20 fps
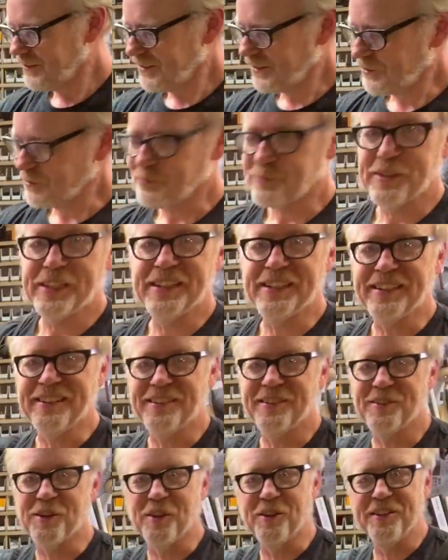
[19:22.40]
It's really
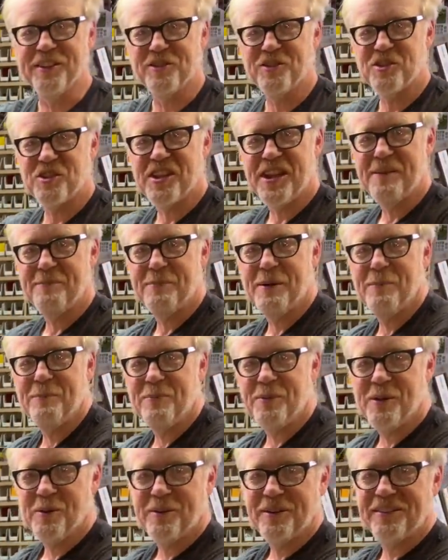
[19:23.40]
starting to shape up
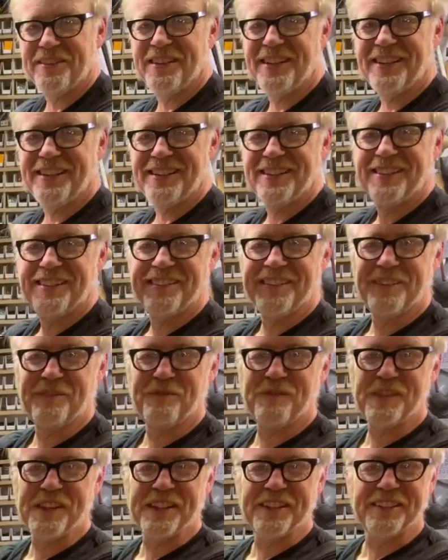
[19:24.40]
though, isn't it? Doesn't it
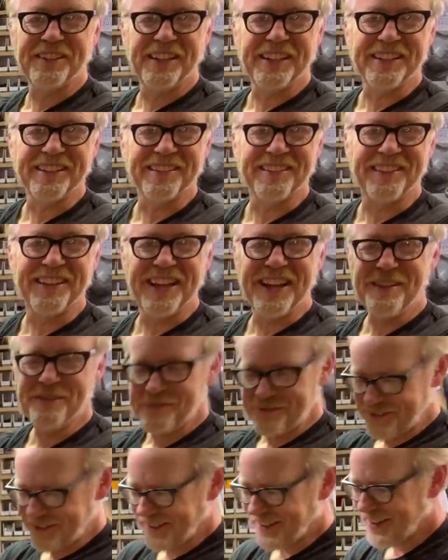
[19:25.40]
feel like a safe?